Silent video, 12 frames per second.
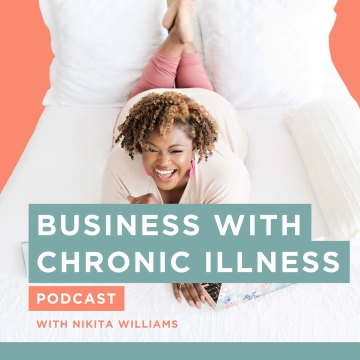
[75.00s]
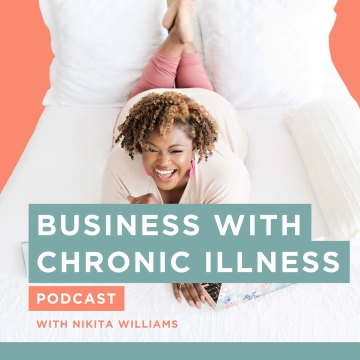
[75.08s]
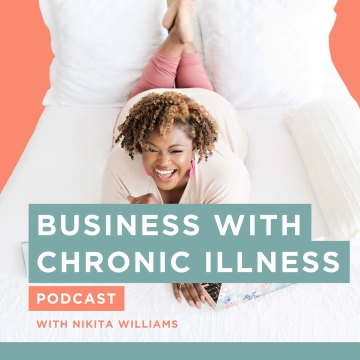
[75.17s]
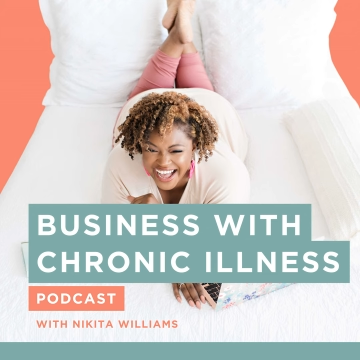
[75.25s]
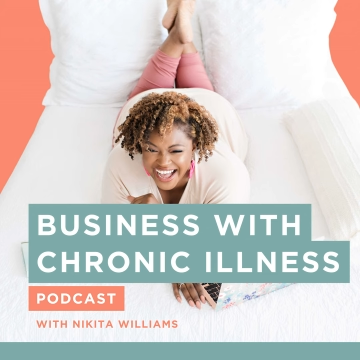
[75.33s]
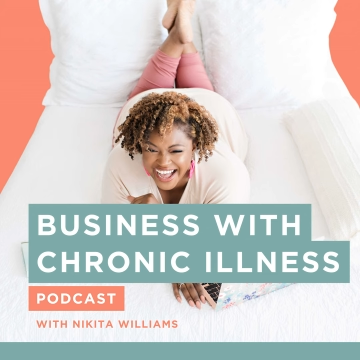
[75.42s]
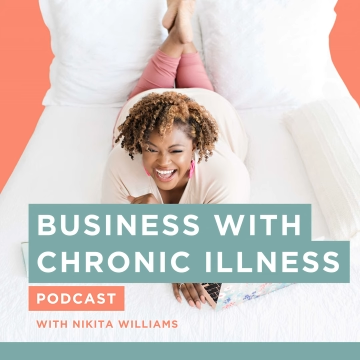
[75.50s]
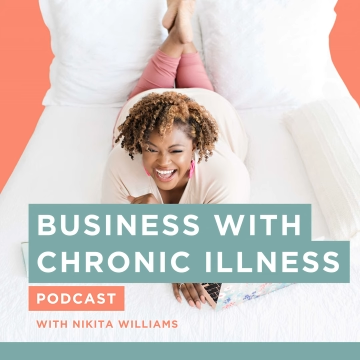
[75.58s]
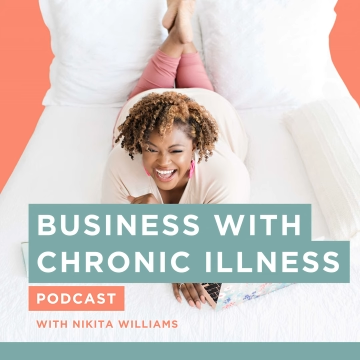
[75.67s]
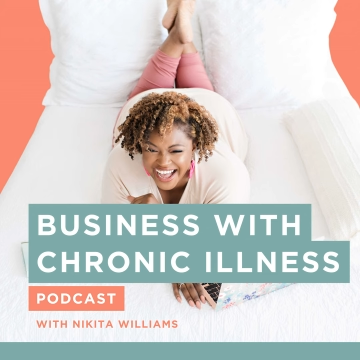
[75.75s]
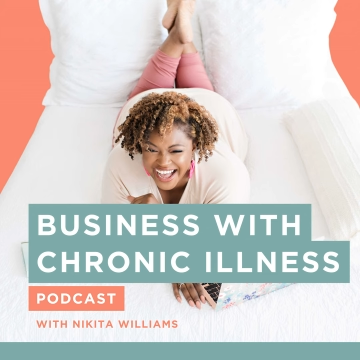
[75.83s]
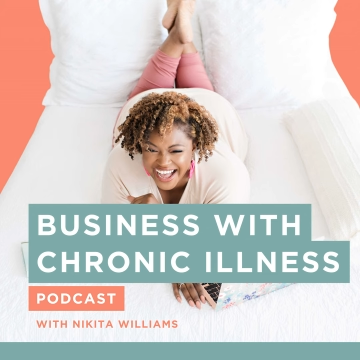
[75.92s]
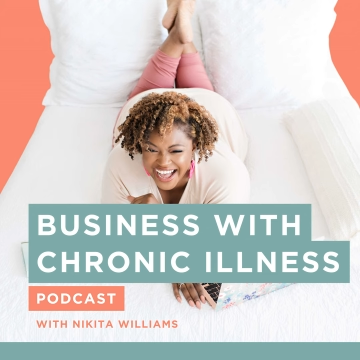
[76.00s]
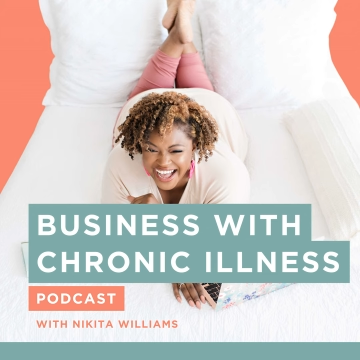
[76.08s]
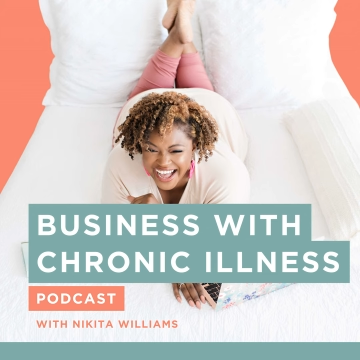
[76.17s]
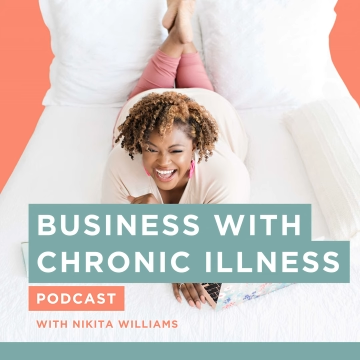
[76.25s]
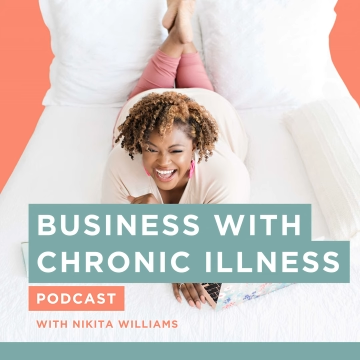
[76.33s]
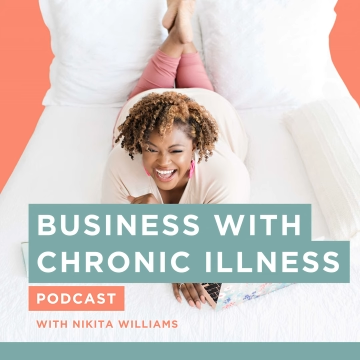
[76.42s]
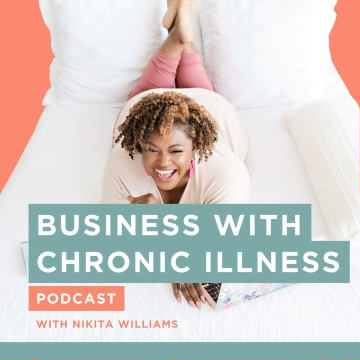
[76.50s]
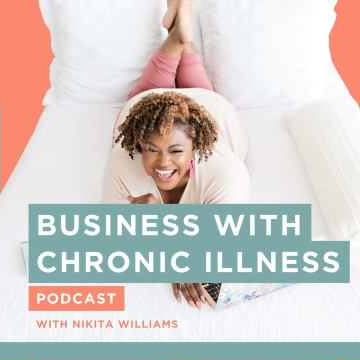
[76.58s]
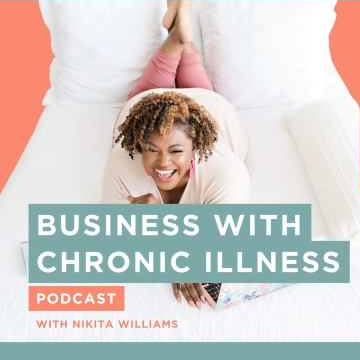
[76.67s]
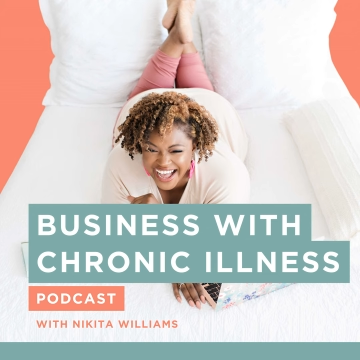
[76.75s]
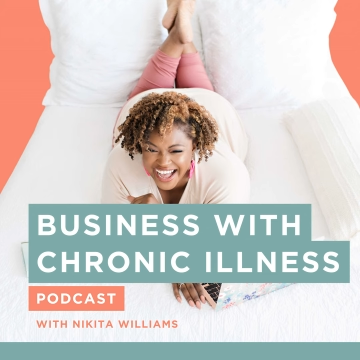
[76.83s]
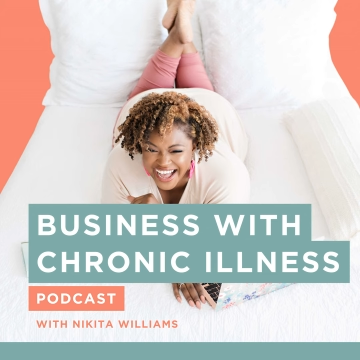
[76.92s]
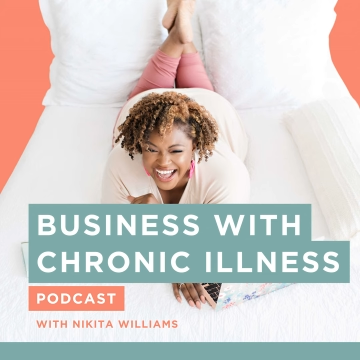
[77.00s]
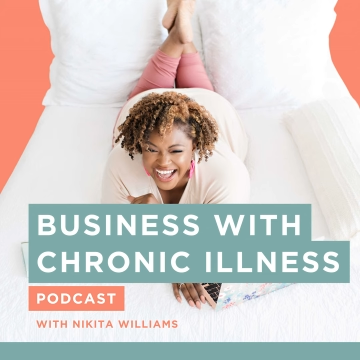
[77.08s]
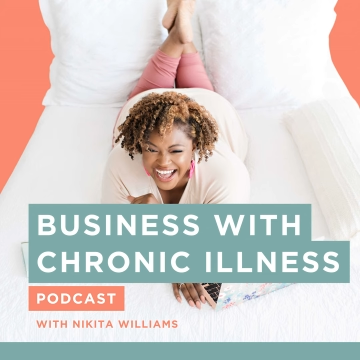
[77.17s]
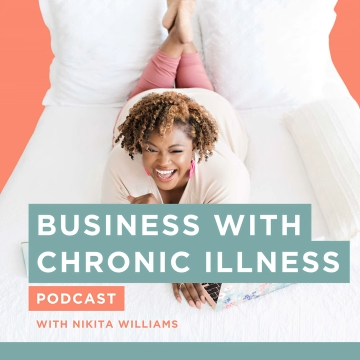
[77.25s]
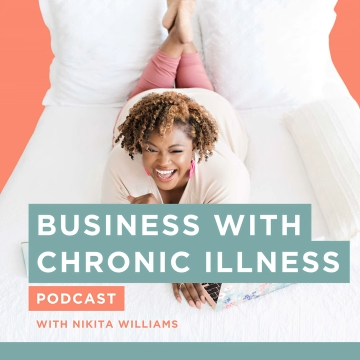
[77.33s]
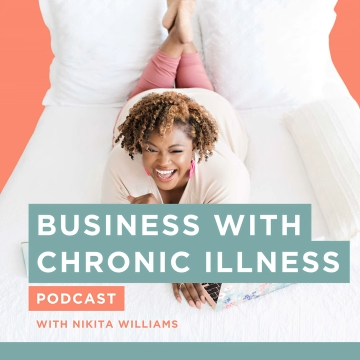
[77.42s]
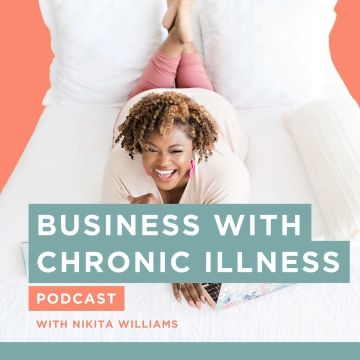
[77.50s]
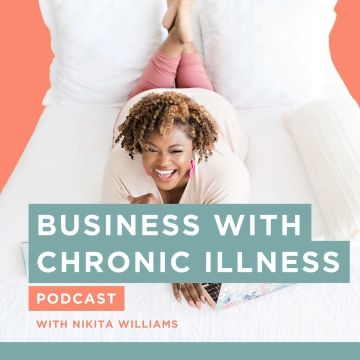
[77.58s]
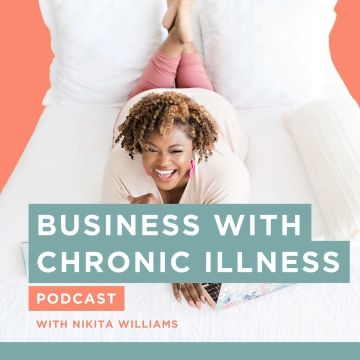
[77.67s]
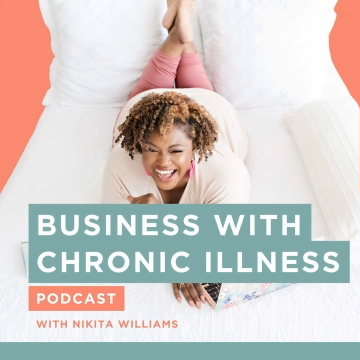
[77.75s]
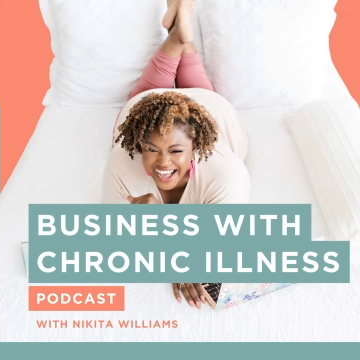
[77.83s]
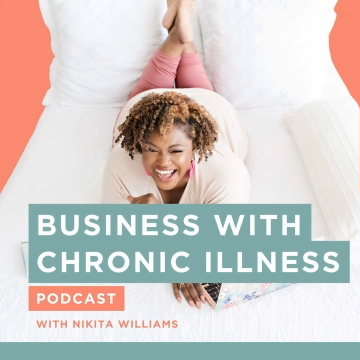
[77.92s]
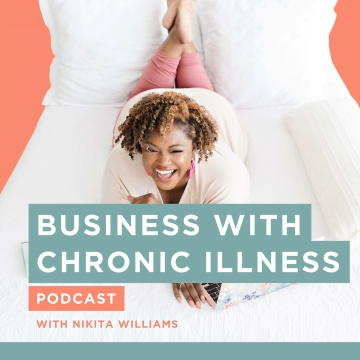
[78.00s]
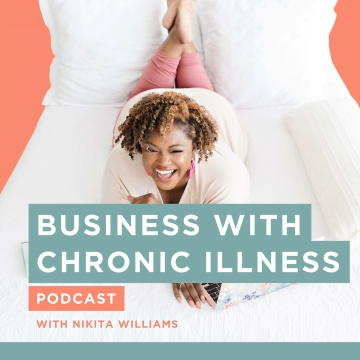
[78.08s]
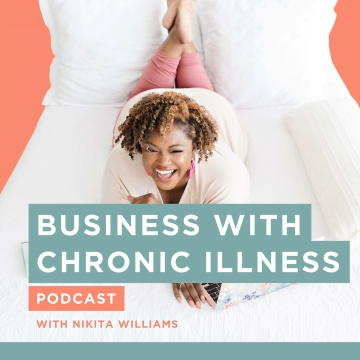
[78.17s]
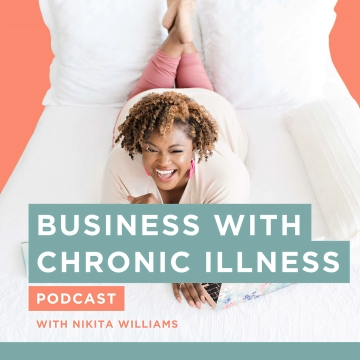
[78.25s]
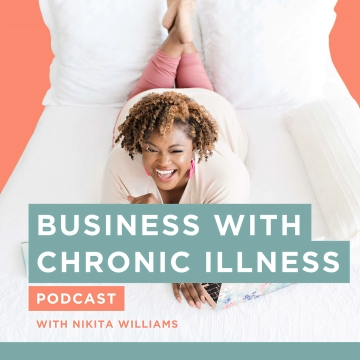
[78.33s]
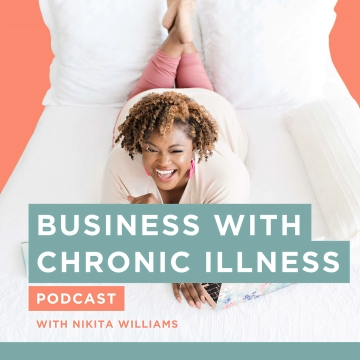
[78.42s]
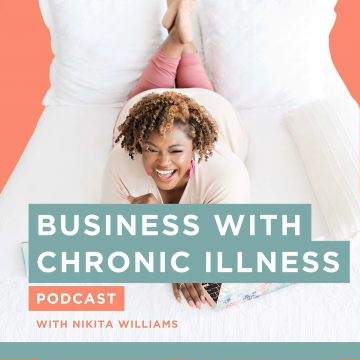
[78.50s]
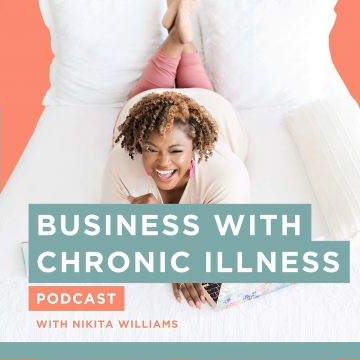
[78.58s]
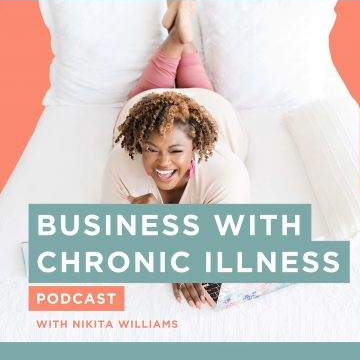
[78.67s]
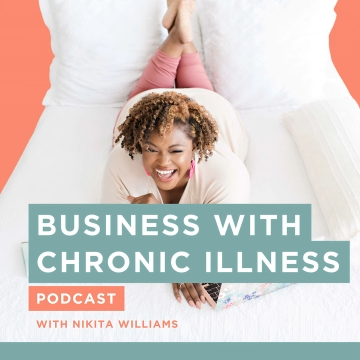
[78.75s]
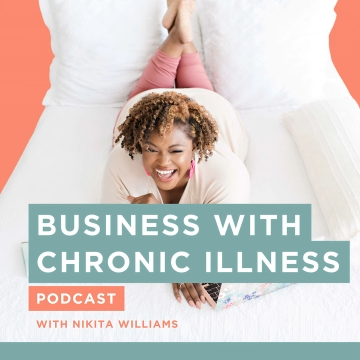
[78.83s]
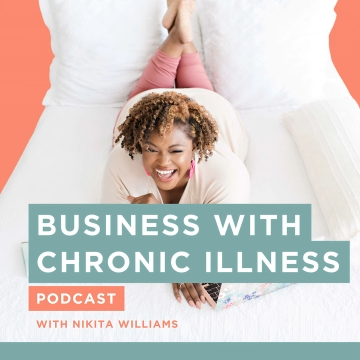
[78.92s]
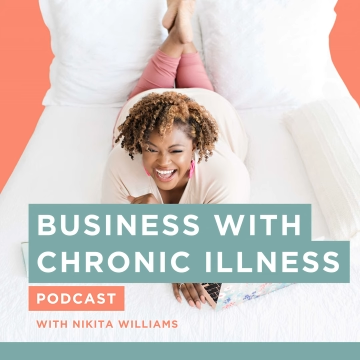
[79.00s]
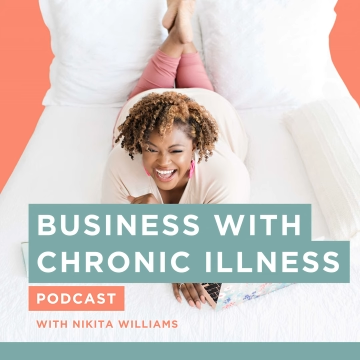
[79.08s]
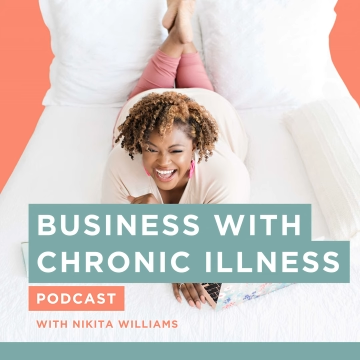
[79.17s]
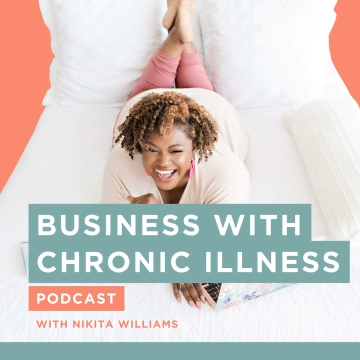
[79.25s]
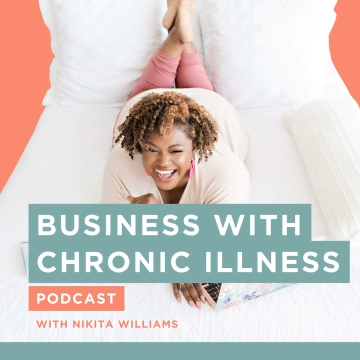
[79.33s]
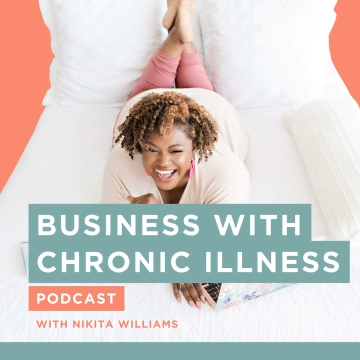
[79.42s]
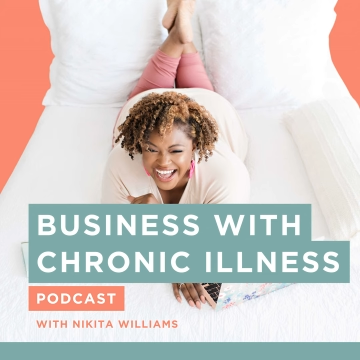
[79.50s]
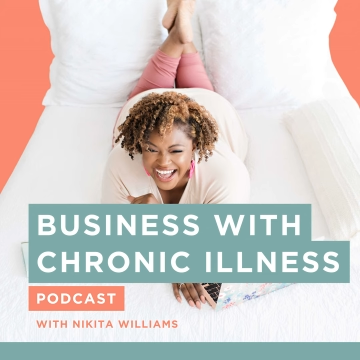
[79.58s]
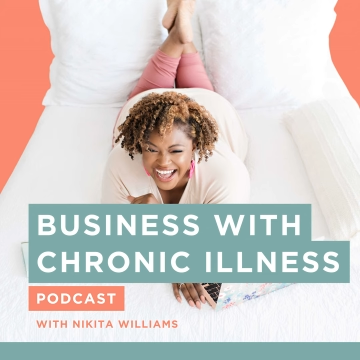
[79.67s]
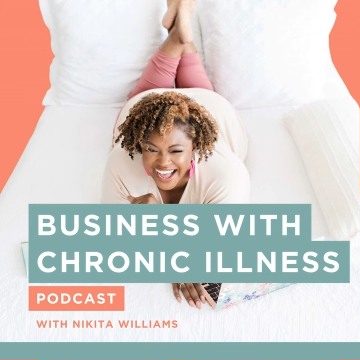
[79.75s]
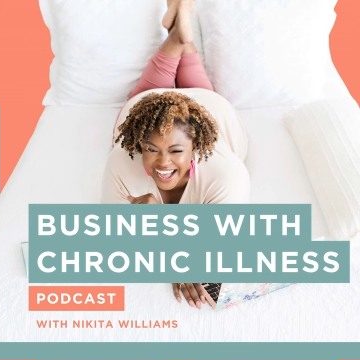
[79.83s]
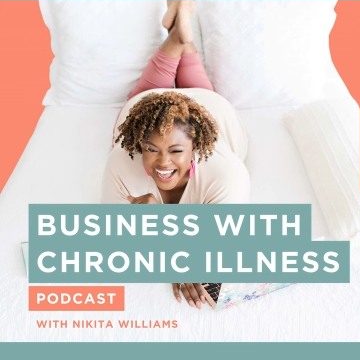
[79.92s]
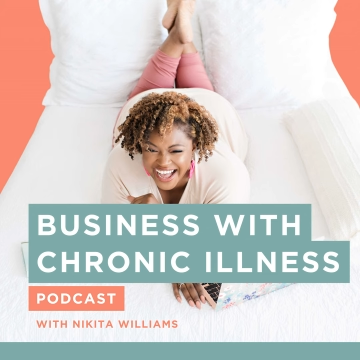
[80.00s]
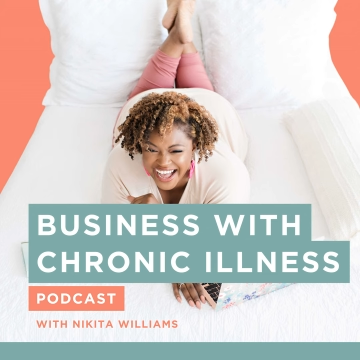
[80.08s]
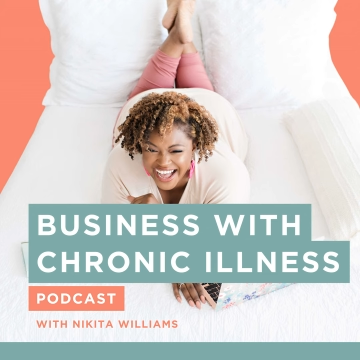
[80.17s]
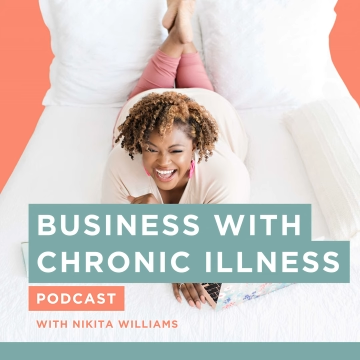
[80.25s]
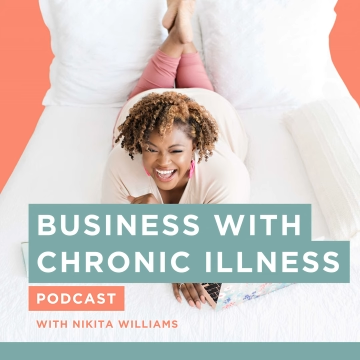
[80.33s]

(no lip movement)